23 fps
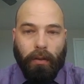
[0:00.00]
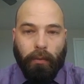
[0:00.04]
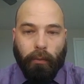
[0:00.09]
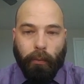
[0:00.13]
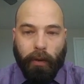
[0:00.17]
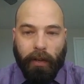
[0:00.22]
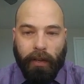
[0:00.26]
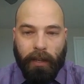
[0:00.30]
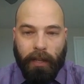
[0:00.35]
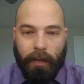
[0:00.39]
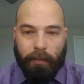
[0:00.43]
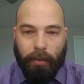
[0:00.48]

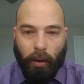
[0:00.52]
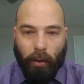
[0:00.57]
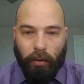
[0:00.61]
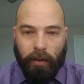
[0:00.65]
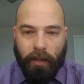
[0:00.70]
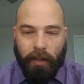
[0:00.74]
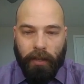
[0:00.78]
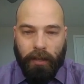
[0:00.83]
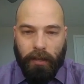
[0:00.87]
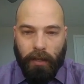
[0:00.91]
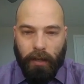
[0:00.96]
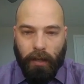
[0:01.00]
Really,
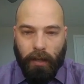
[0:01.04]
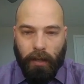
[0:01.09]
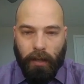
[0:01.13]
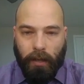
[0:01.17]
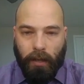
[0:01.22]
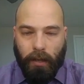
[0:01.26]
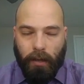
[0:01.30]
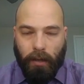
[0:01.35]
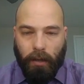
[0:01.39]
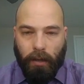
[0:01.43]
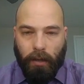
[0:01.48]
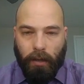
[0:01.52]
Poland?
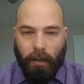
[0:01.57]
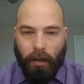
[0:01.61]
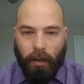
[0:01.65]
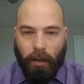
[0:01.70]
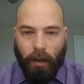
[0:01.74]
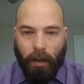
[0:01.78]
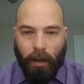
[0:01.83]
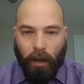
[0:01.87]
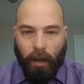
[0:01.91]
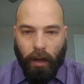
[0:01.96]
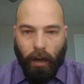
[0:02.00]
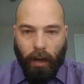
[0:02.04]

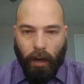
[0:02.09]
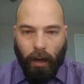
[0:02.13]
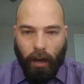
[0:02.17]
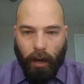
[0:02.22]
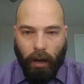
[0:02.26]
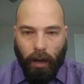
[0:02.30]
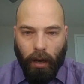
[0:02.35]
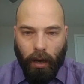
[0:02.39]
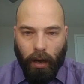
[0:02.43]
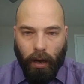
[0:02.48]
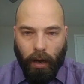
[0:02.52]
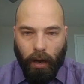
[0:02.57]

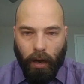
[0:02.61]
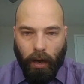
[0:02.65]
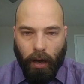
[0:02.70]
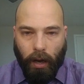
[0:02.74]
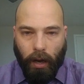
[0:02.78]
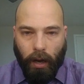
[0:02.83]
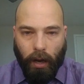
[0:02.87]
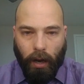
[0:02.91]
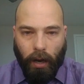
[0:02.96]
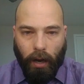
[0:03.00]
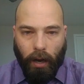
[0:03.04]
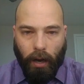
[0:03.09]
Ah, ha,
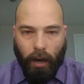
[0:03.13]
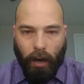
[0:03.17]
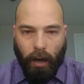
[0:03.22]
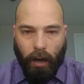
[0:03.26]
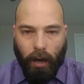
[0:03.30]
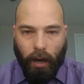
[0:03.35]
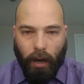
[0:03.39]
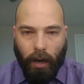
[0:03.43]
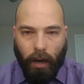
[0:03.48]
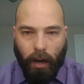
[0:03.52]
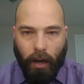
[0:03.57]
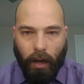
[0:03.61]

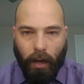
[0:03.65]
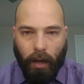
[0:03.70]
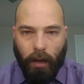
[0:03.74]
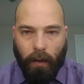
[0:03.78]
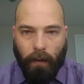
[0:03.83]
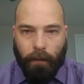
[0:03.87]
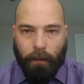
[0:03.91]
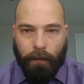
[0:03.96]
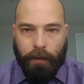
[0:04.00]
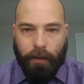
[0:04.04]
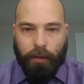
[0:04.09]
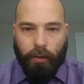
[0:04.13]
ha.
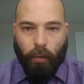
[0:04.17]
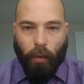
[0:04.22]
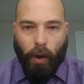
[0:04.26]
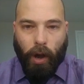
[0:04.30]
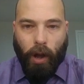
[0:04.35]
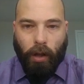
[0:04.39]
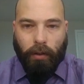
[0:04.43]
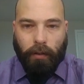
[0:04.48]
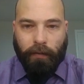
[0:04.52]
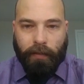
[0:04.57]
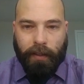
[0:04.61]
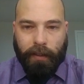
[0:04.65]
To do
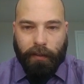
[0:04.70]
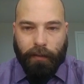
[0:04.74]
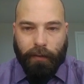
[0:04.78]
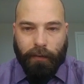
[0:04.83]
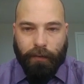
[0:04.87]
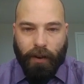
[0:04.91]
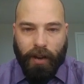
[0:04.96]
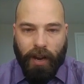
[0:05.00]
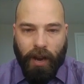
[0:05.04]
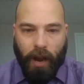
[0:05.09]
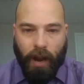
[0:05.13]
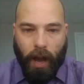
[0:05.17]
all of this
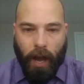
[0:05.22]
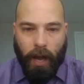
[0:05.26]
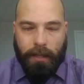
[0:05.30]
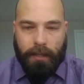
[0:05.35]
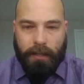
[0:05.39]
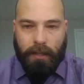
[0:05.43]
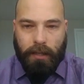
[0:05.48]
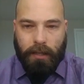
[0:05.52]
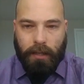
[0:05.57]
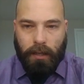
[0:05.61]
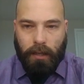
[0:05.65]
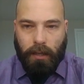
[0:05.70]
for
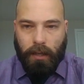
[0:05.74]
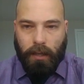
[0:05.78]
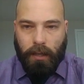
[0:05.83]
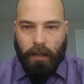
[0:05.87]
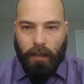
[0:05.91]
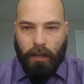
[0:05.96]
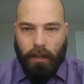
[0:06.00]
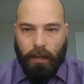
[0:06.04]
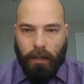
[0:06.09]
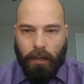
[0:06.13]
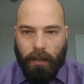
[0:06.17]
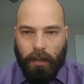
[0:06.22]
naught
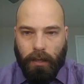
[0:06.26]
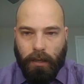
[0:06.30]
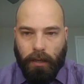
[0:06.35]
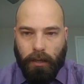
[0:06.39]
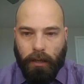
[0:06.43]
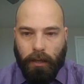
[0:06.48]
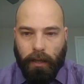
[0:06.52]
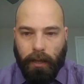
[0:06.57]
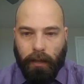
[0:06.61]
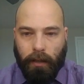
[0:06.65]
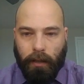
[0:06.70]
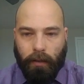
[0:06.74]

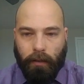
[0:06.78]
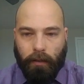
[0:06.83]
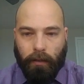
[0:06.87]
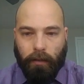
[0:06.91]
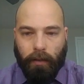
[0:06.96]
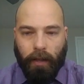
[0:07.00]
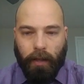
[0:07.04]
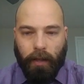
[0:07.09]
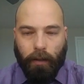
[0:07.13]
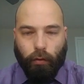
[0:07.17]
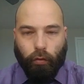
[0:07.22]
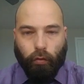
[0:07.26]

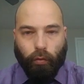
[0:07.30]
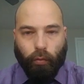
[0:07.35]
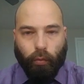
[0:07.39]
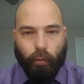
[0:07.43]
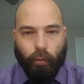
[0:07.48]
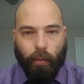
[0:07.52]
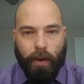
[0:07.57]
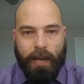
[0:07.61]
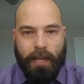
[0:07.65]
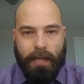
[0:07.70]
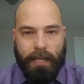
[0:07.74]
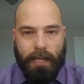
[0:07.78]
is
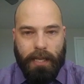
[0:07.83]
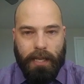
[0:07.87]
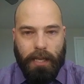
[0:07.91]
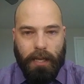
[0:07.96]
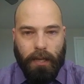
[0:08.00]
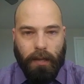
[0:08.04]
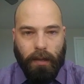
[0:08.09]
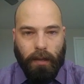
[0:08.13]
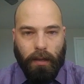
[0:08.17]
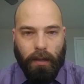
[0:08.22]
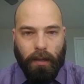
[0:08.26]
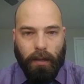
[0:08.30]

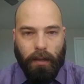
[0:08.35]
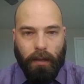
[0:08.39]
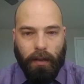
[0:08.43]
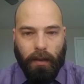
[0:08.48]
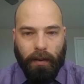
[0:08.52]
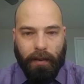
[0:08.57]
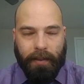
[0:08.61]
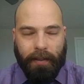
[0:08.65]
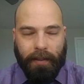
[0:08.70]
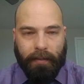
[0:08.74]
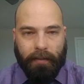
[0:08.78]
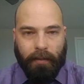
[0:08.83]
really
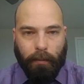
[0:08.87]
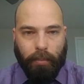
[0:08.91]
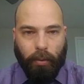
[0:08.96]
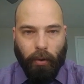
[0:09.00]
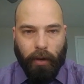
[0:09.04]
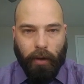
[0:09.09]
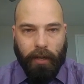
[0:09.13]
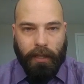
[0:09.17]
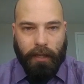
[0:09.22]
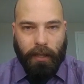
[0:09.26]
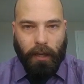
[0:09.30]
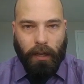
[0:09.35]

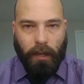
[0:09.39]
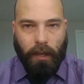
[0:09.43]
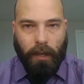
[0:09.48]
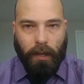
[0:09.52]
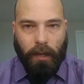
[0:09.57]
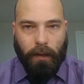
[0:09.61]
disappointing.